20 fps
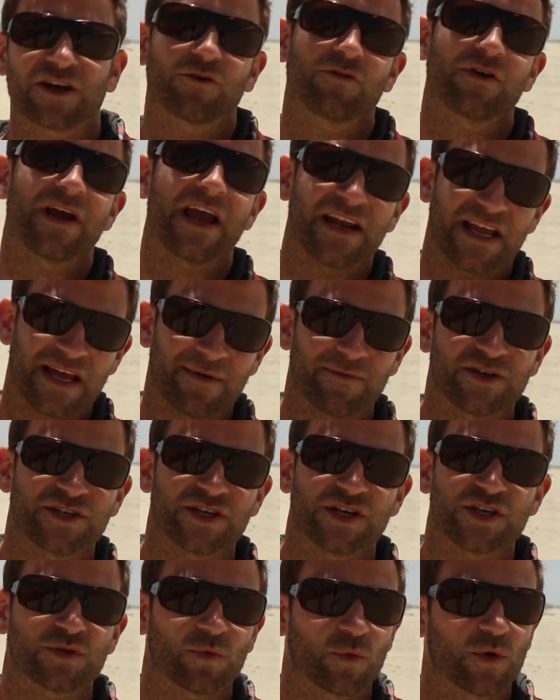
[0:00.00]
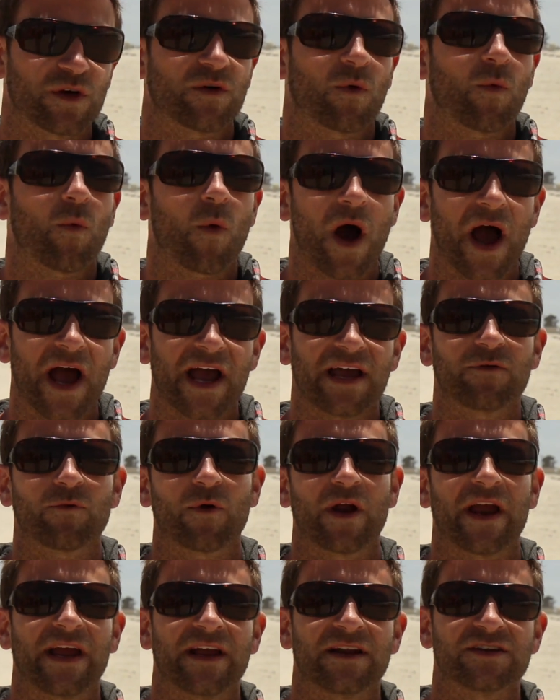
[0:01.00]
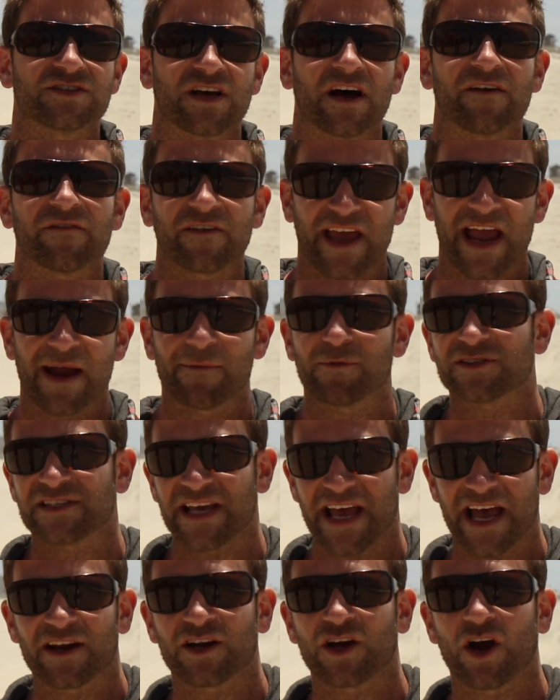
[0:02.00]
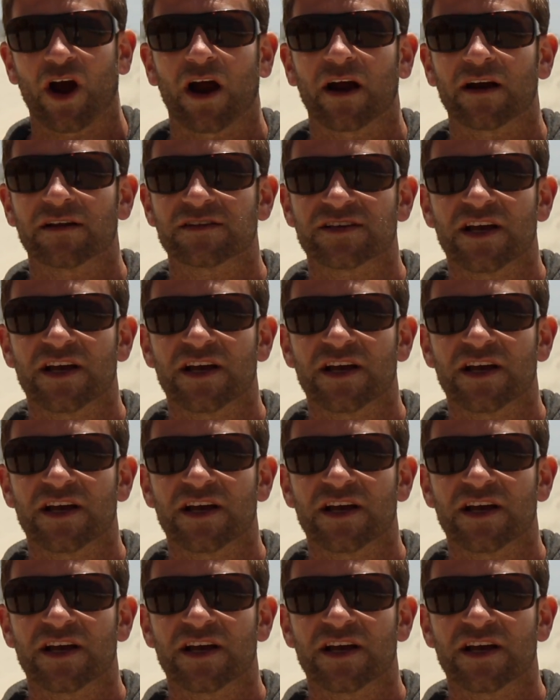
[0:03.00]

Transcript: create images with a wide range of cameras and cards.